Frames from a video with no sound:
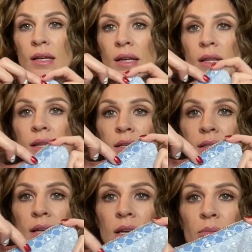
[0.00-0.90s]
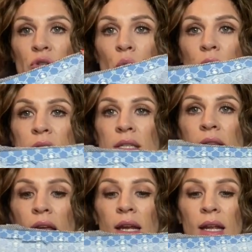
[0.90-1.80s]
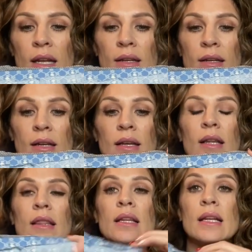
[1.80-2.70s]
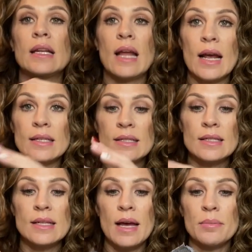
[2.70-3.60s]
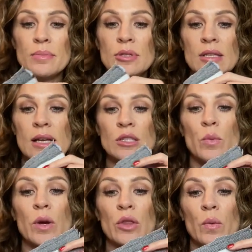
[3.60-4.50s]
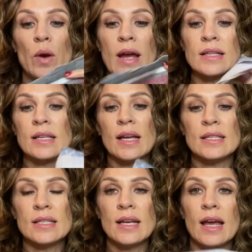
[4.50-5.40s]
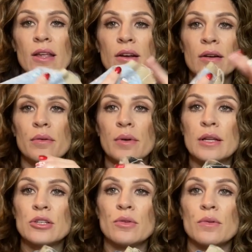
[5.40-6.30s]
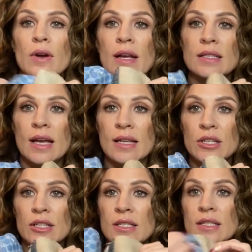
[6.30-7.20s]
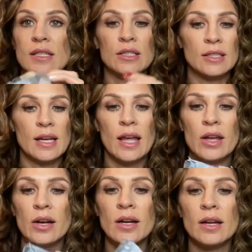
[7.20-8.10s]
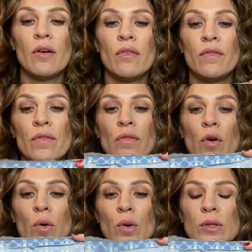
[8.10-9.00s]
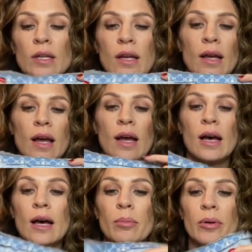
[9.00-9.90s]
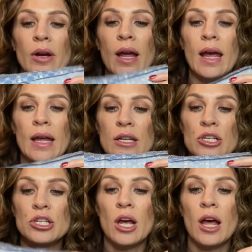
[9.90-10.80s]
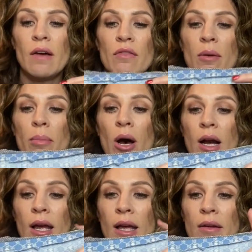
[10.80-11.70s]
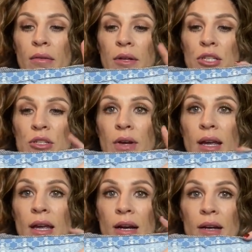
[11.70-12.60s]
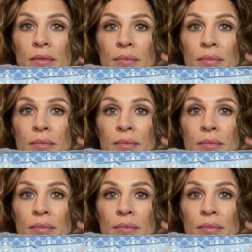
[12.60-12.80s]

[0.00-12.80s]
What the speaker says: the seam towards the lining. The next step says with right sides together, which right sides are still together. Fold upper edge of the pocket, which is right here.